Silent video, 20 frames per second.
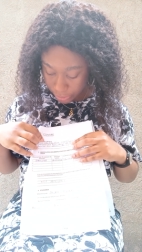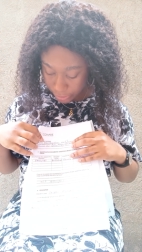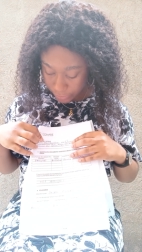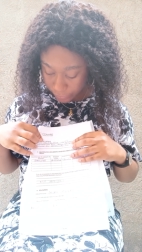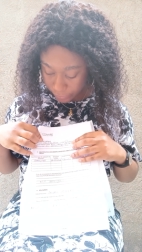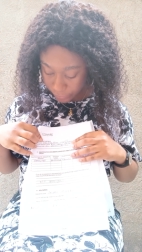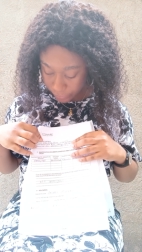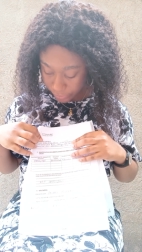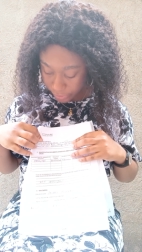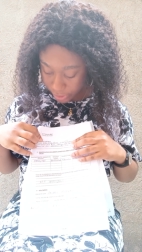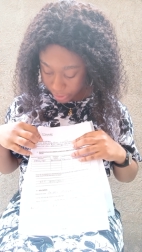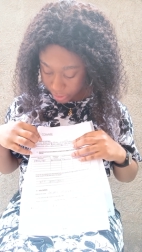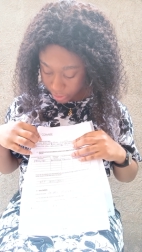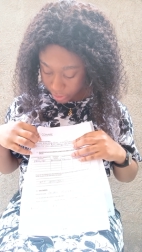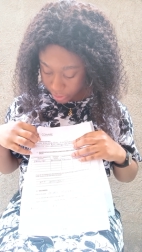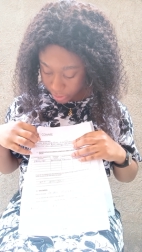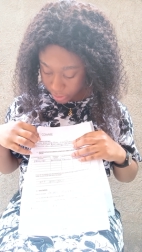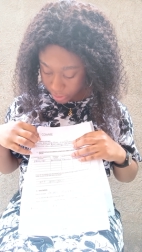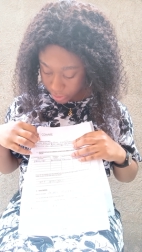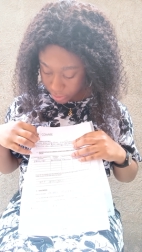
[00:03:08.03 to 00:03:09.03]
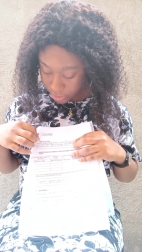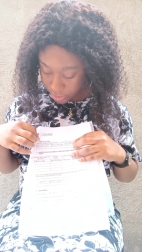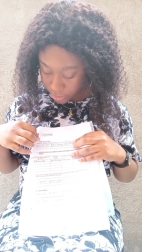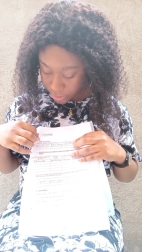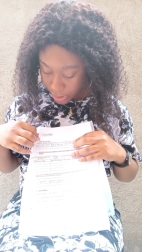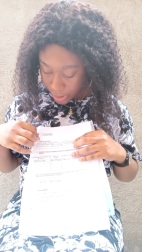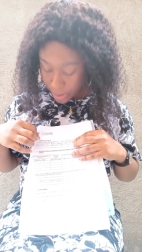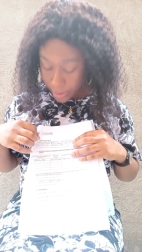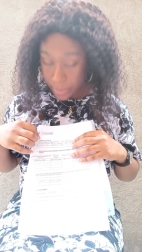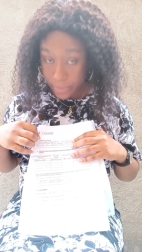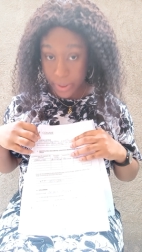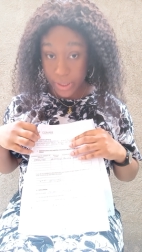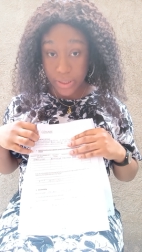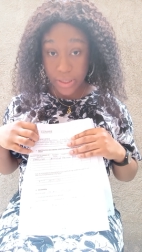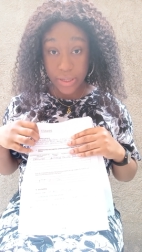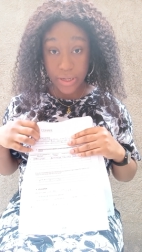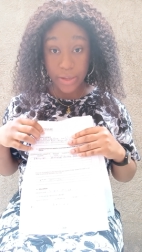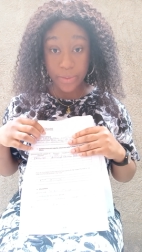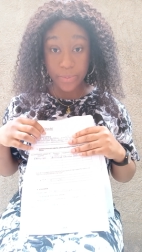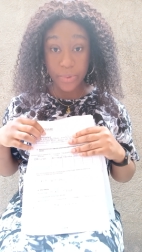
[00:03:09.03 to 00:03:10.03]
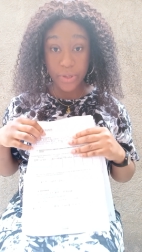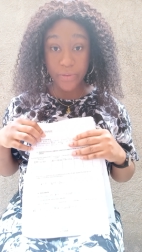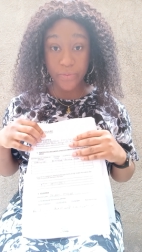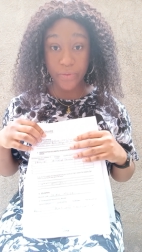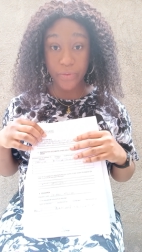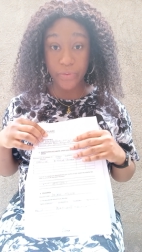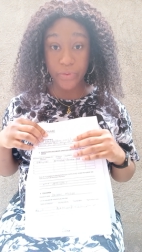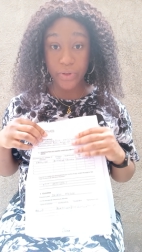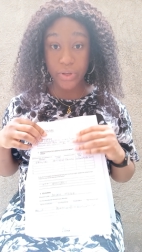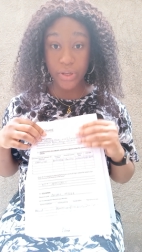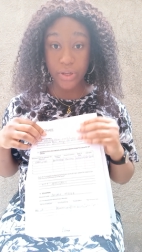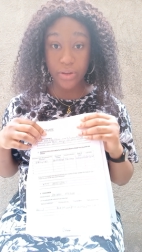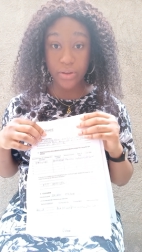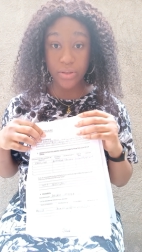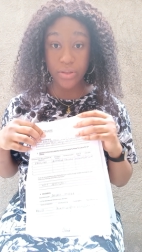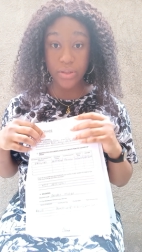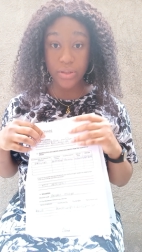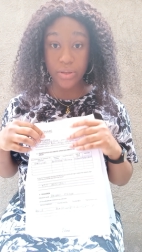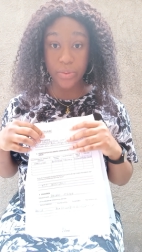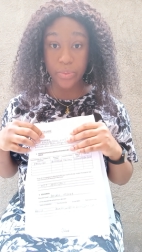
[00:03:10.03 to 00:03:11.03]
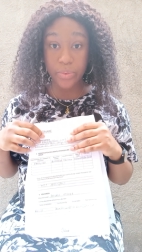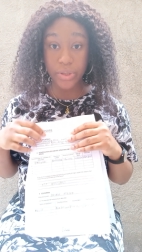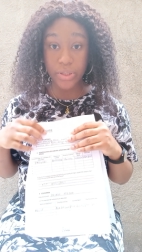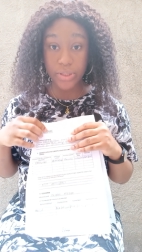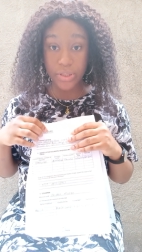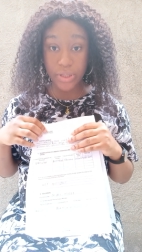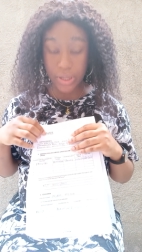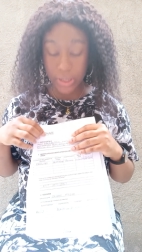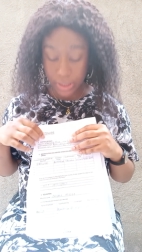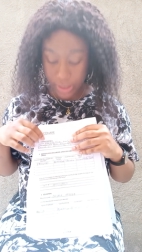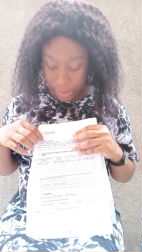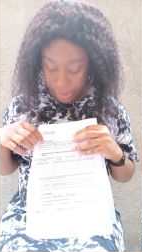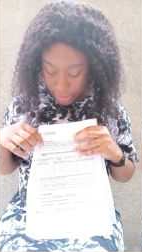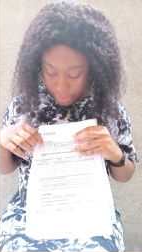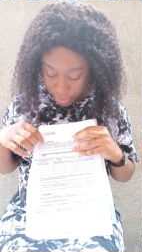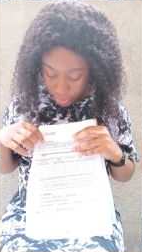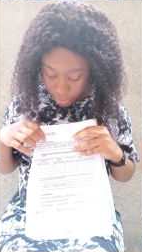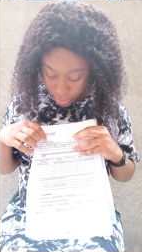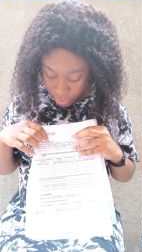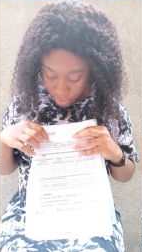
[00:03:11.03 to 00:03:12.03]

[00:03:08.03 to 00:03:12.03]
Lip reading: If you've already gotten, by then I believe you've already gotten a Brazilian line.